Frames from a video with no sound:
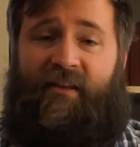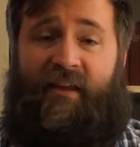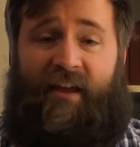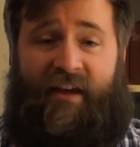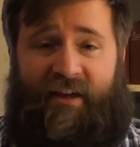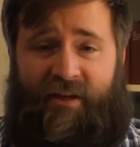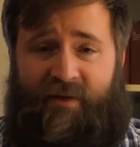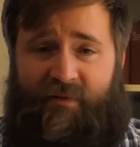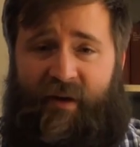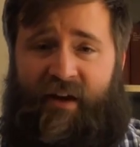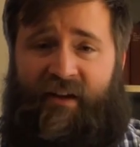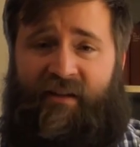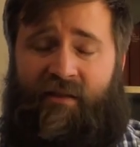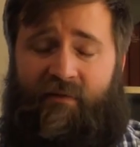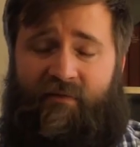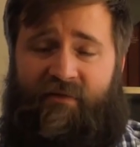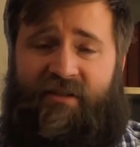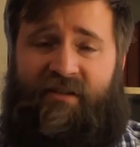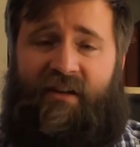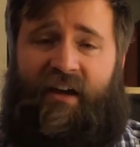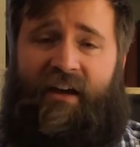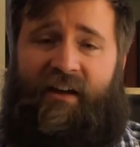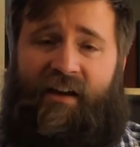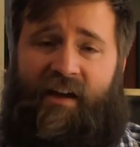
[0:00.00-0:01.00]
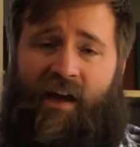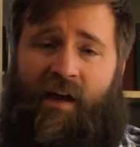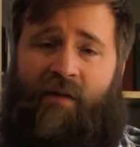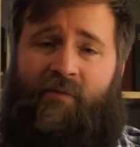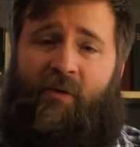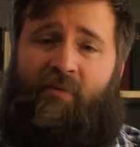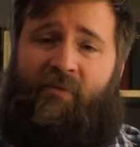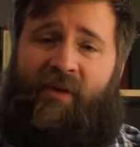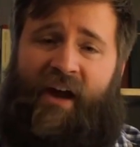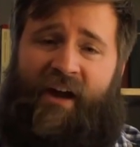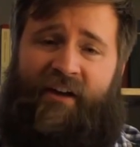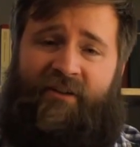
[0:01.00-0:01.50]
They expect the Messiah to come
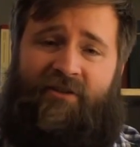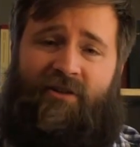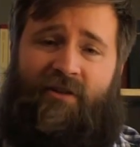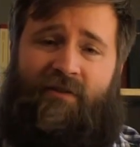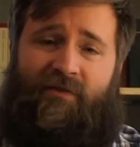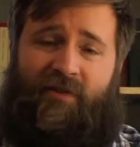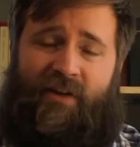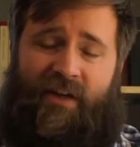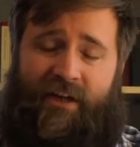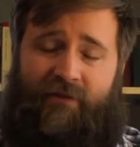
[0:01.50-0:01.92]
at Passover.